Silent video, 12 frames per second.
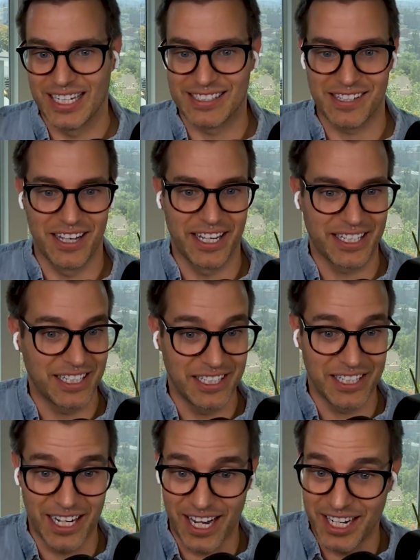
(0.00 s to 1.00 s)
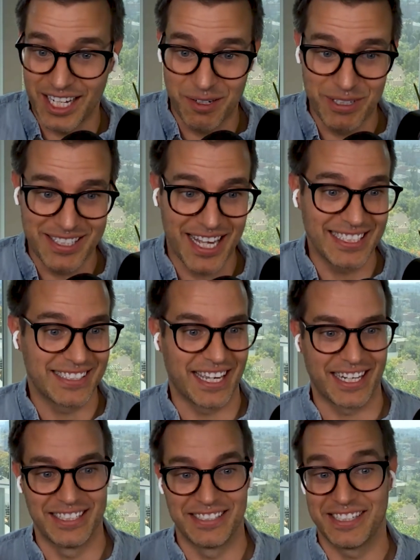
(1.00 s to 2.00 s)
It's like you got to hit them in 10
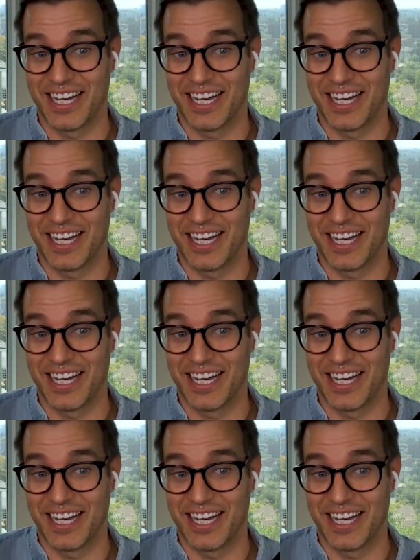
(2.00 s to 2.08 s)
seconds.